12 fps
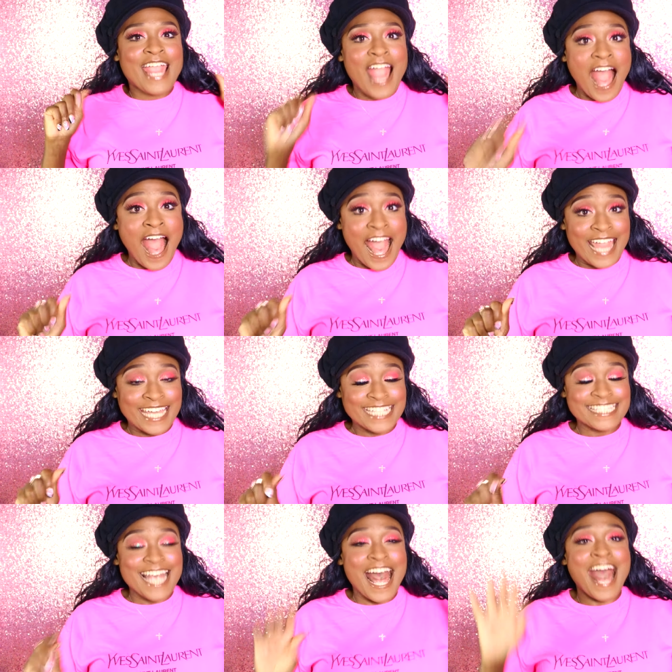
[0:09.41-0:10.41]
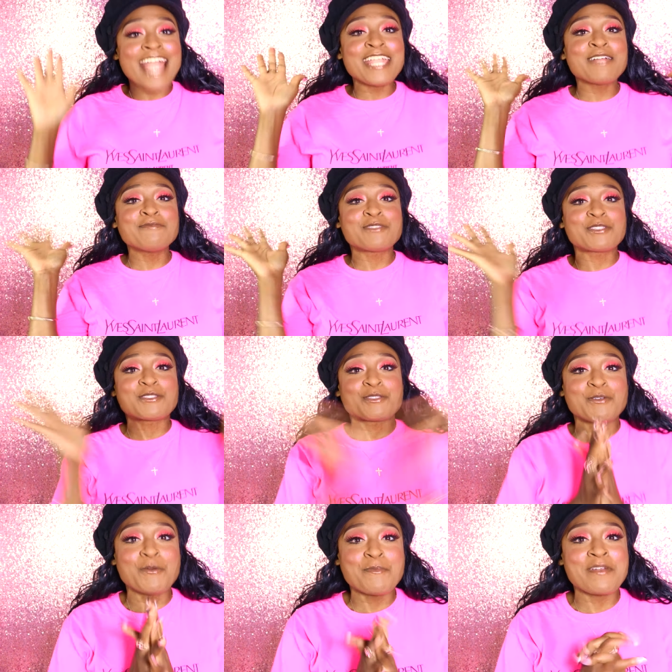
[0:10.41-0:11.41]
Guys, I am
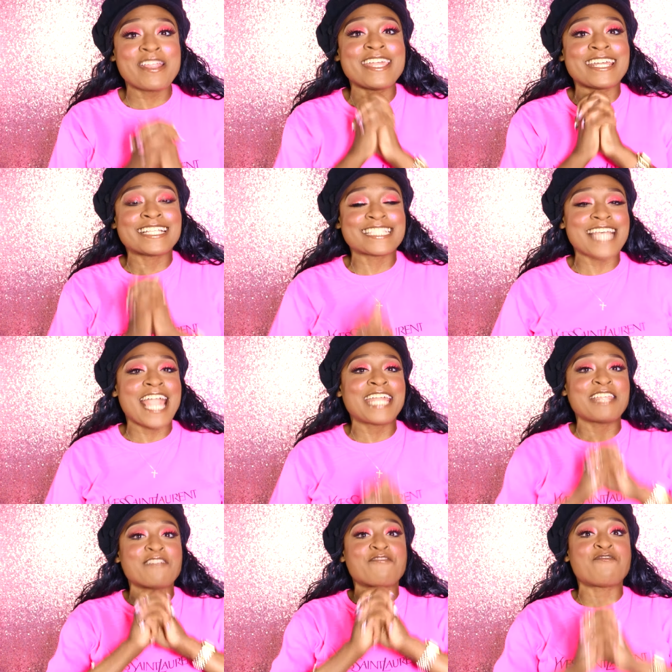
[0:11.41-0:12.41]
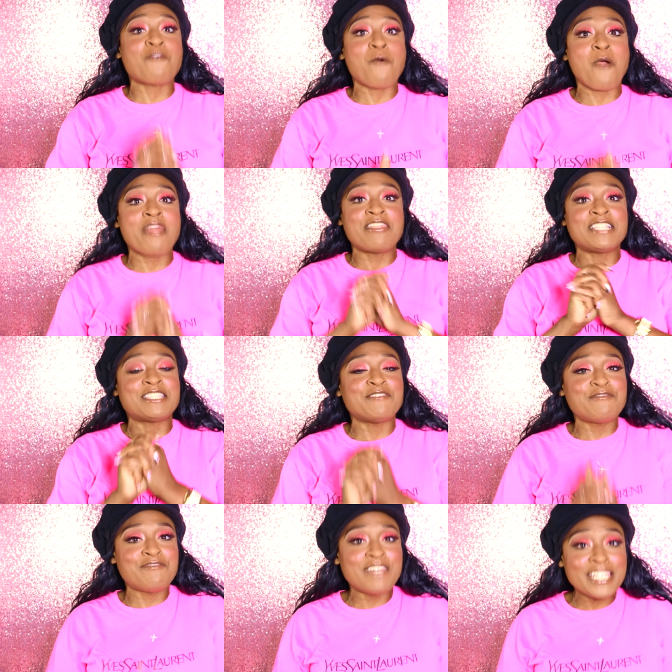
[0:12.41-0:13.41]
super excited for this
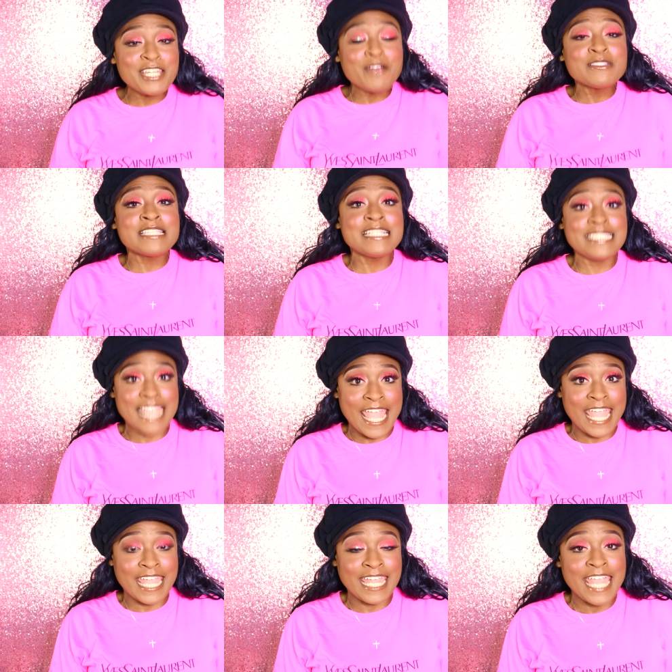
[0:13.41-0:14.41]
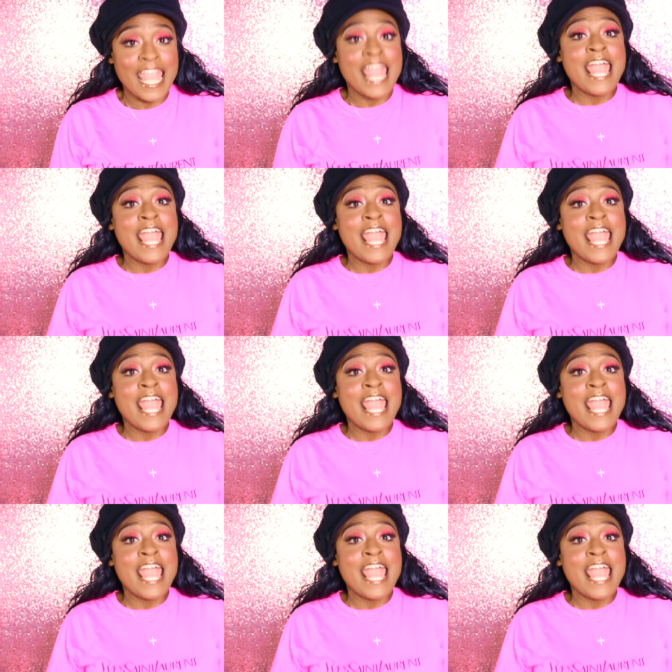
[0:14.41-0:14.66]
video today.